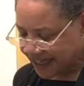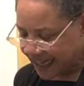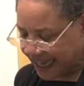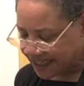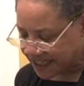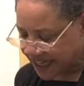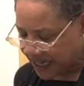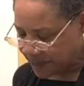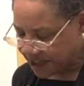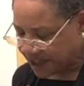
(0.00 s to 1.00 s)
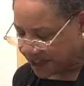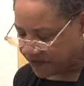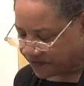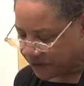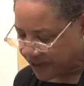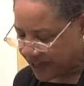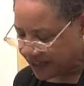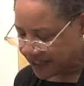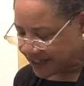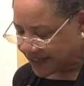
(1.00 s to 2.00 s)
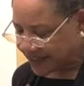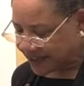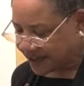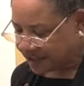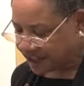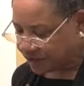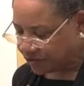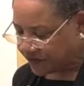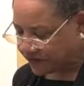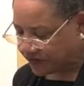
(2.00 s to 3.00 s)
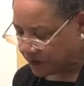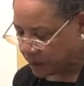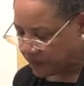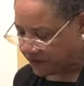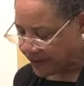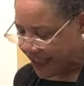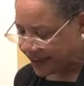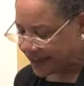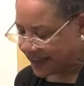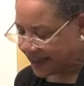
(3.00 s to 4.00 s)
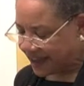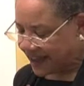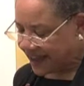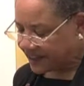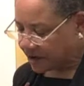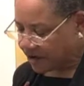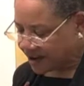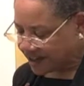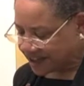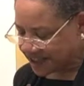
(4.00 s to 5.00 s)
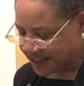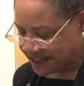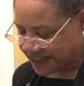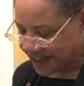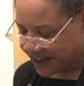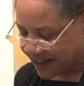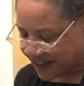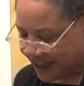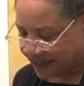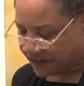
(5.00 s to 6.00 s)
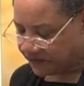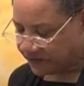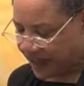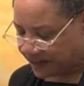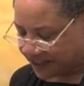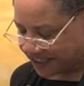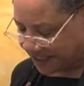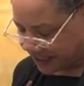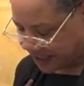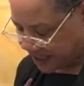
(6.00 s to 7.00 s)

Landscapes of New England and the Hudson River Valley, and the artist is Ellen Fountain.